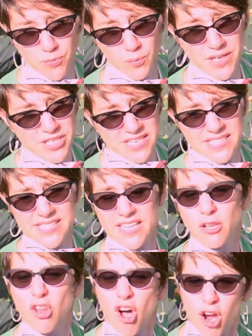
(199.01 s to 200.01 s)
which is
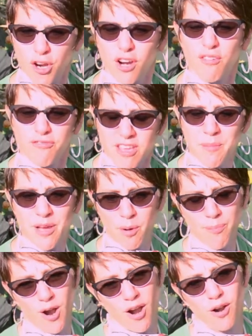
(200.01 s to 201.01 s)
the longer female
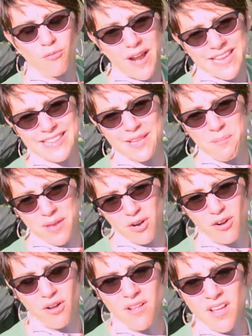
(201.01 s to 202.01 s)
part right in the
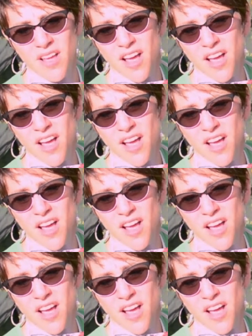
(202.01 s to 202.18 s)
middle.